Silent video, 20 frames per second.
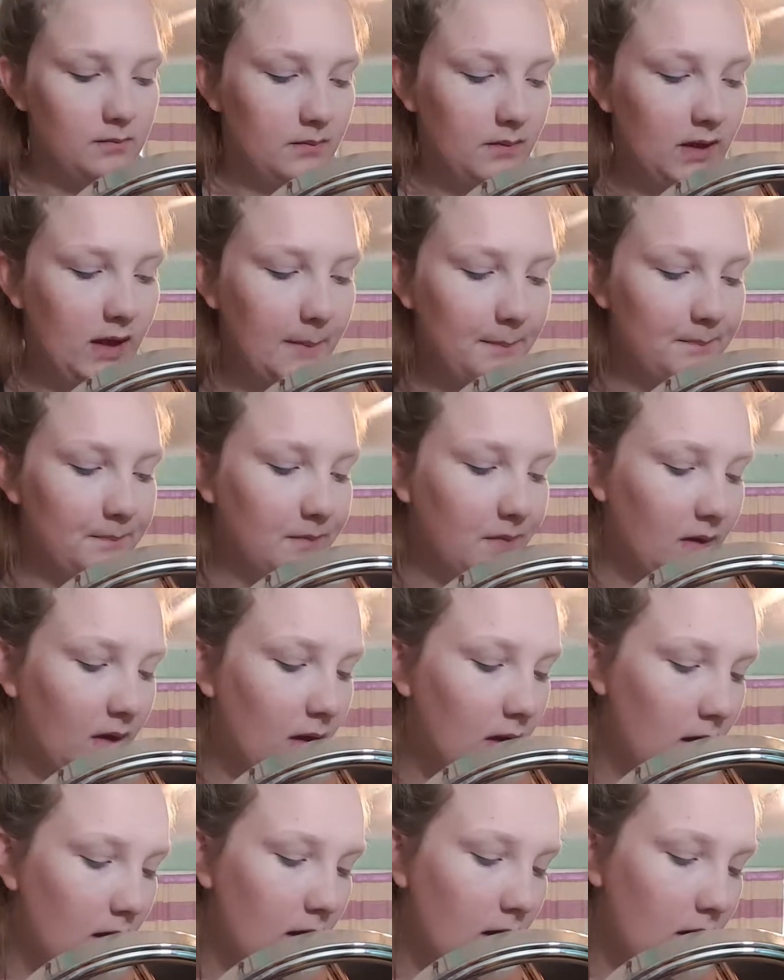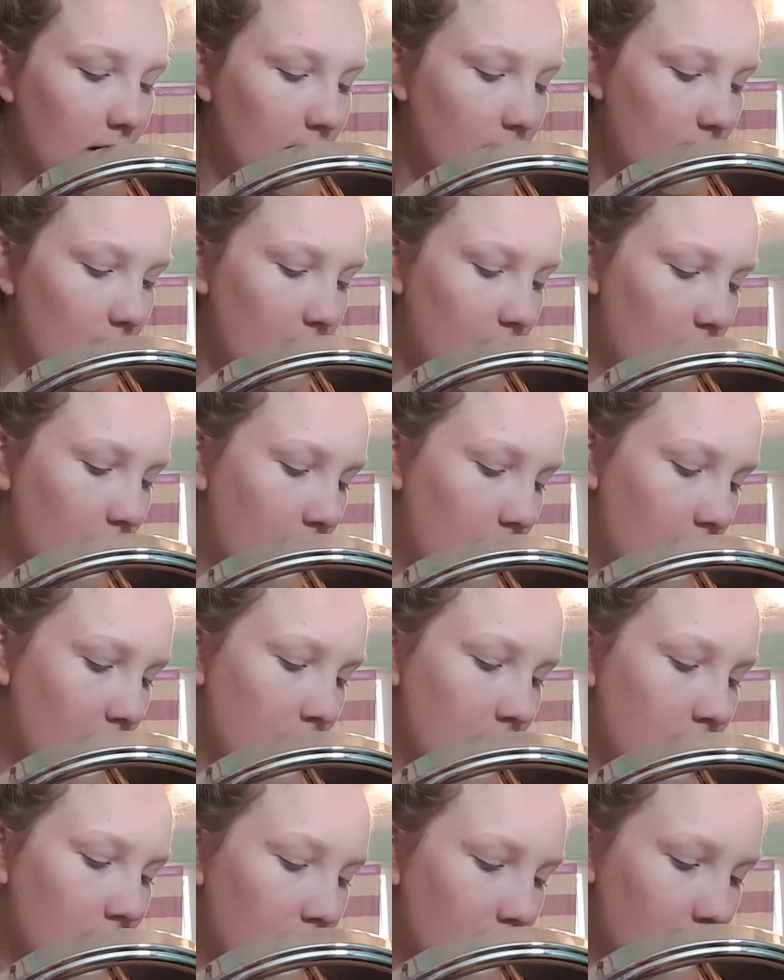yeah.
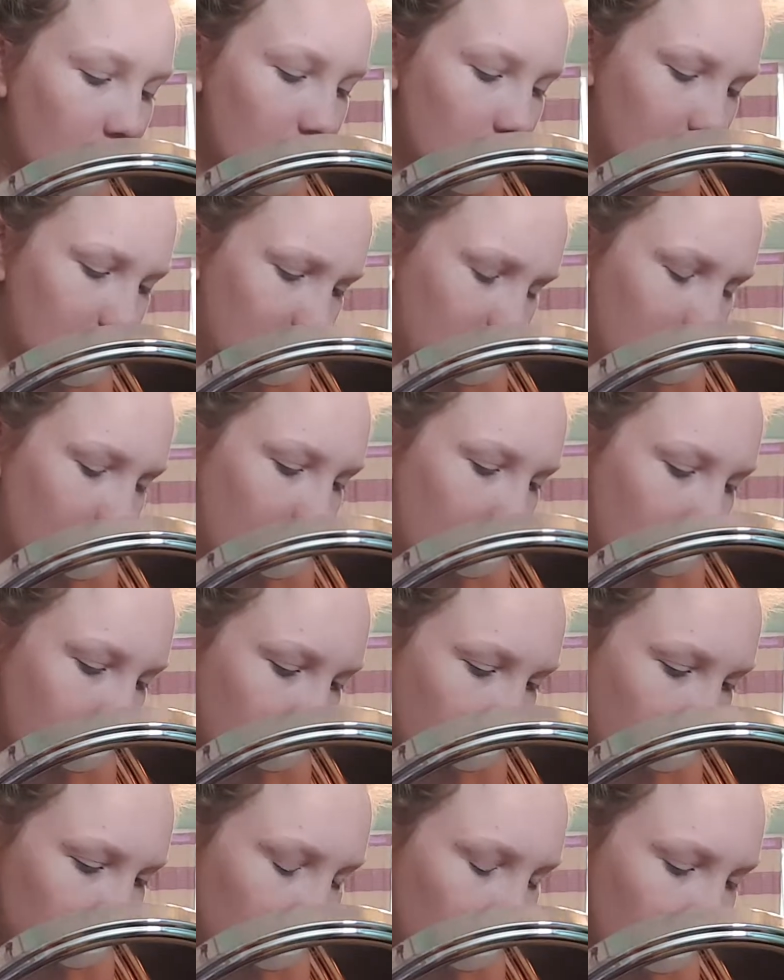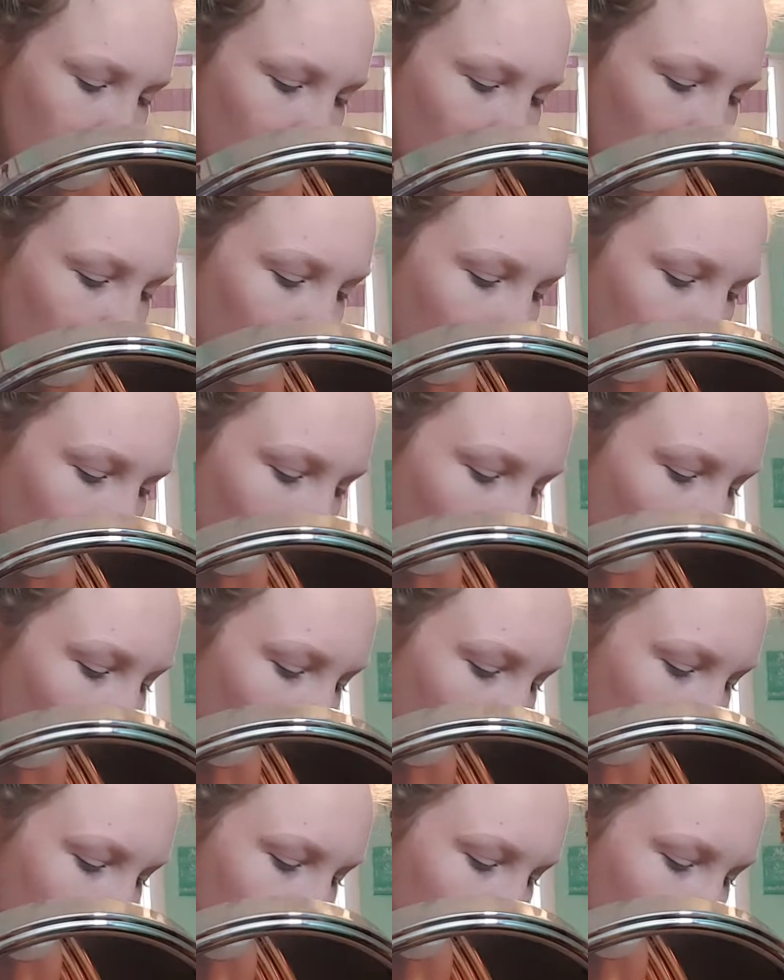And I don't usually put a
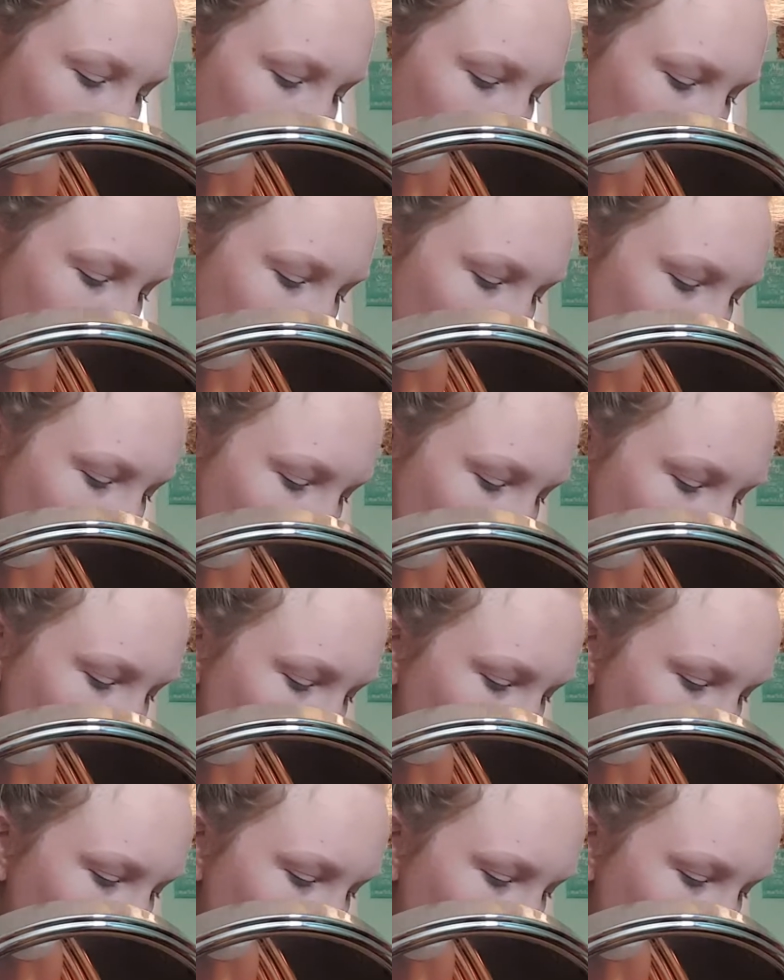whole bunch of blush on